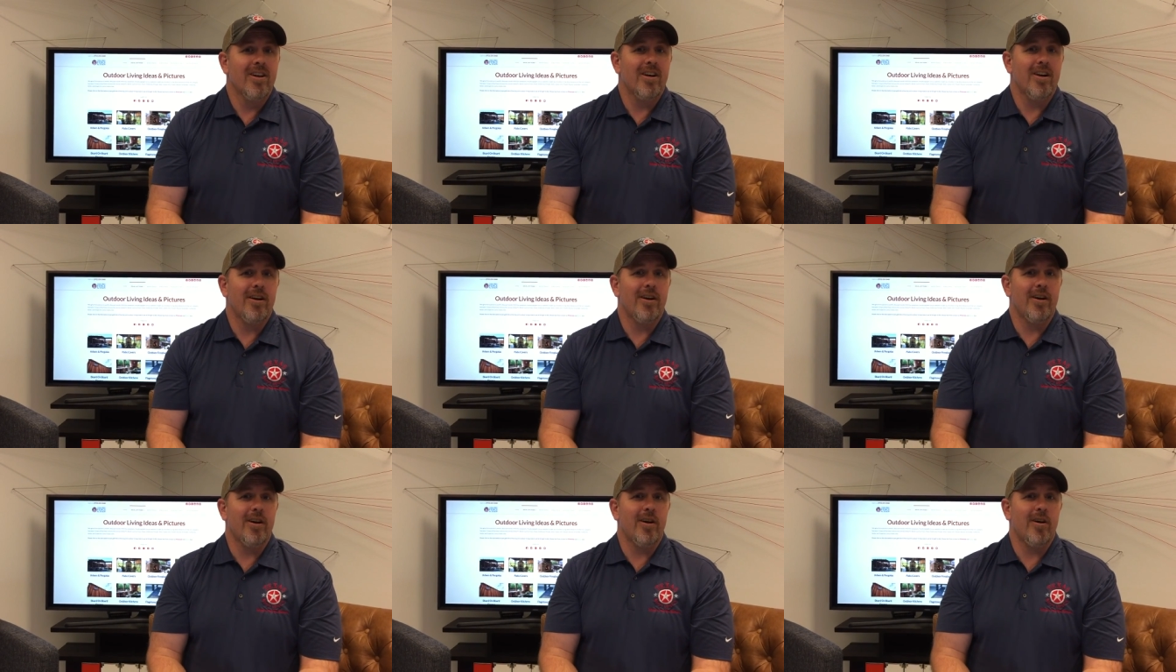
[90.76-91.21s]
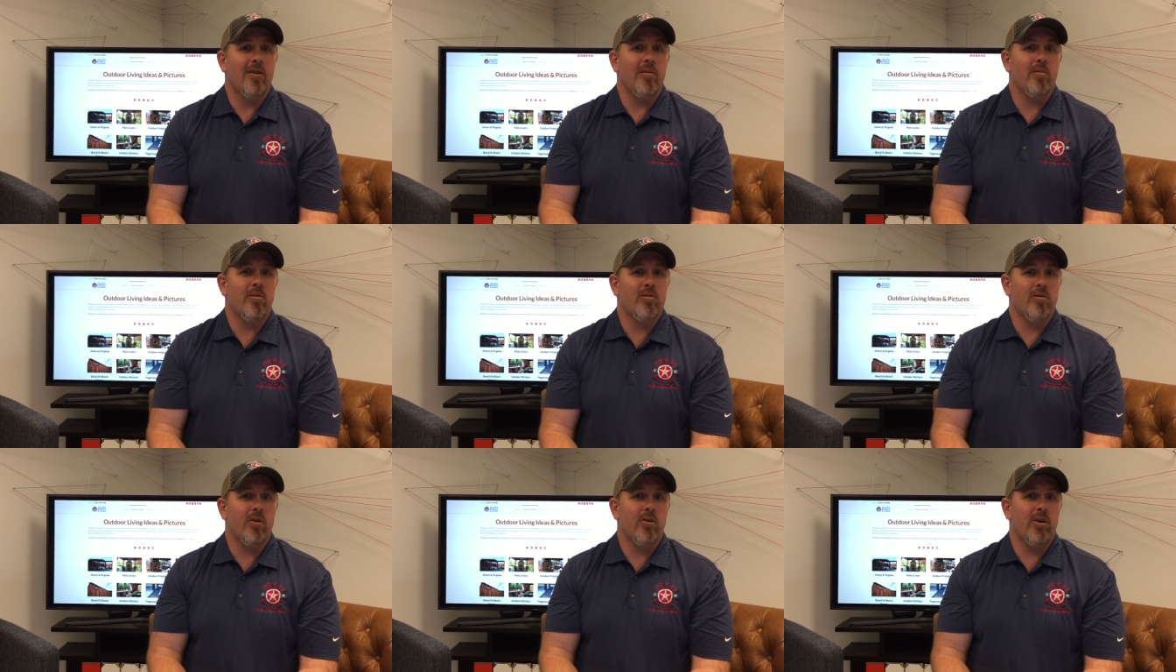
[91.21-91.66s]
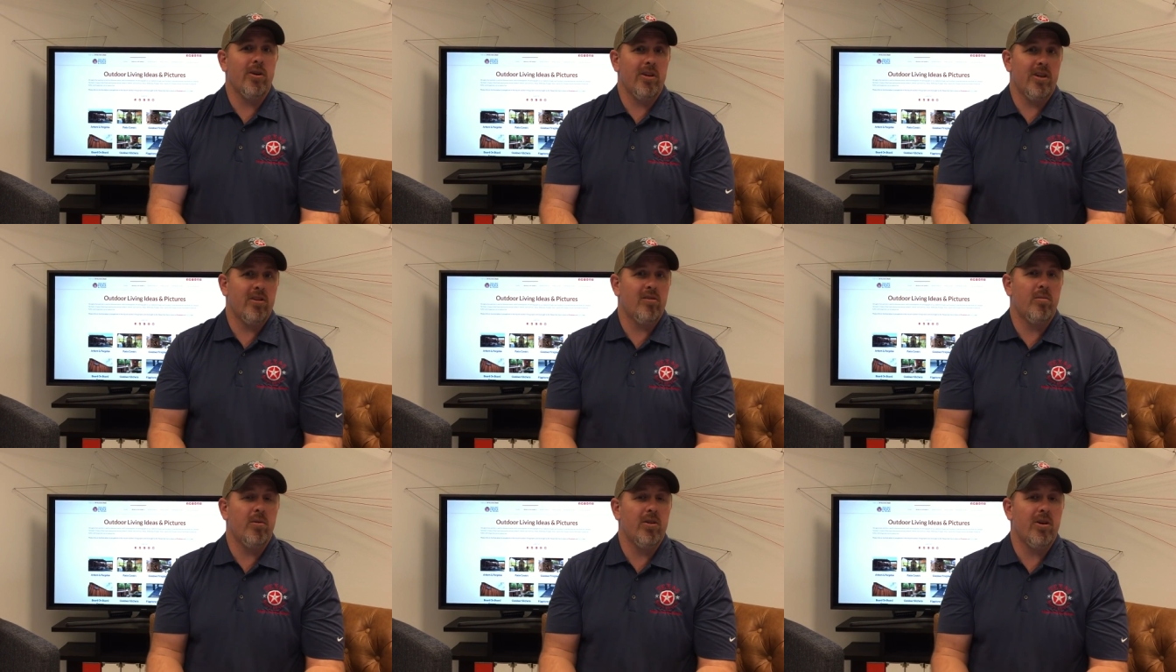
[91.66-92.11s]
Um, so it
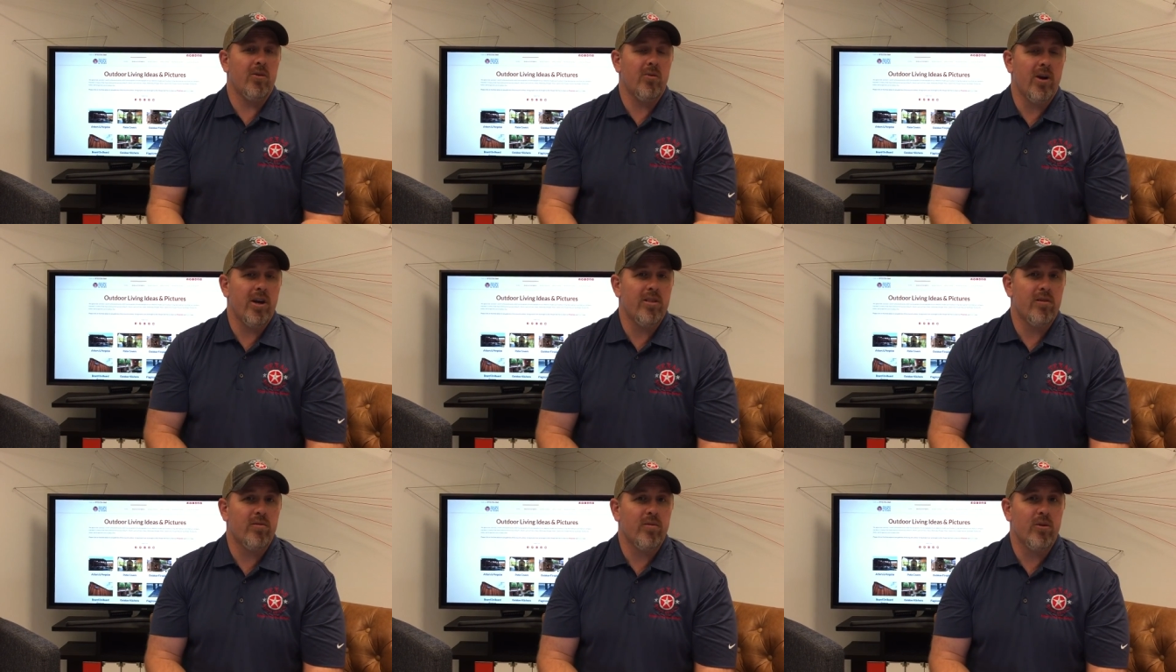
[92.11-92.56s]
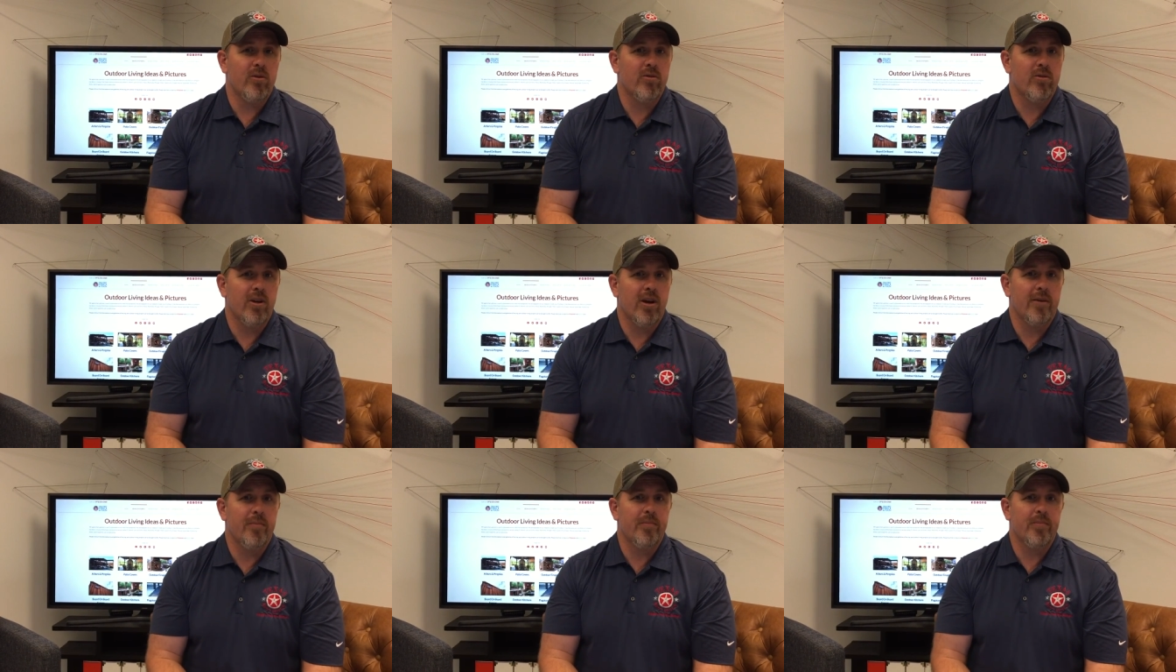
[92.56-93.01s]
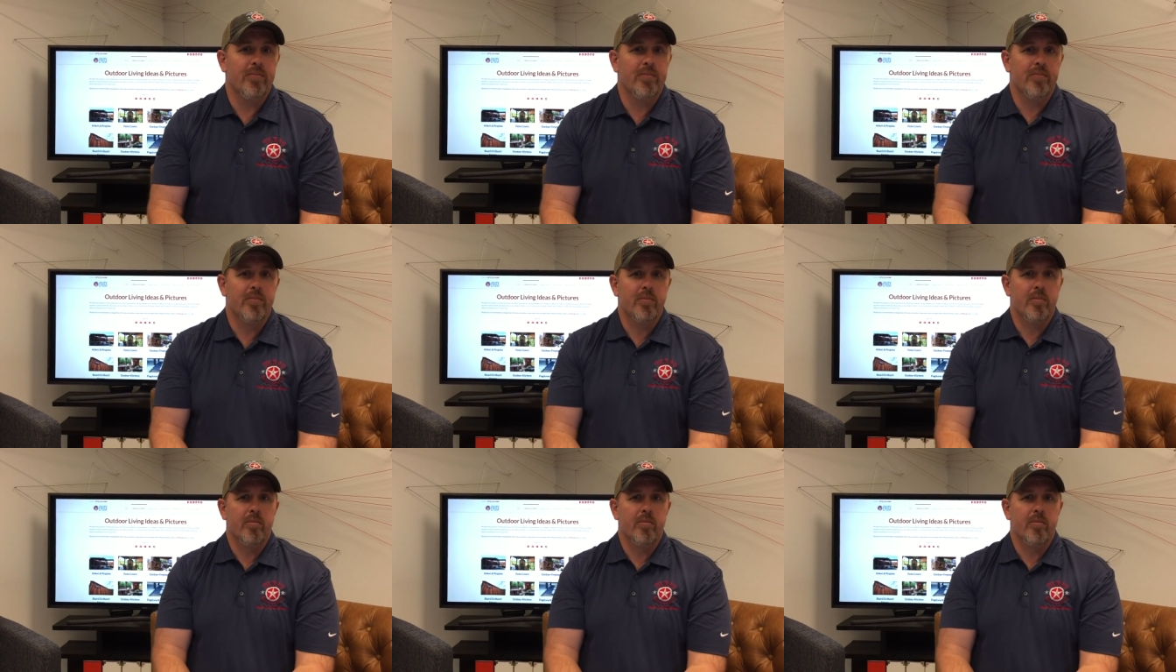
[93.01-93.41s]
needs to be done right the first time.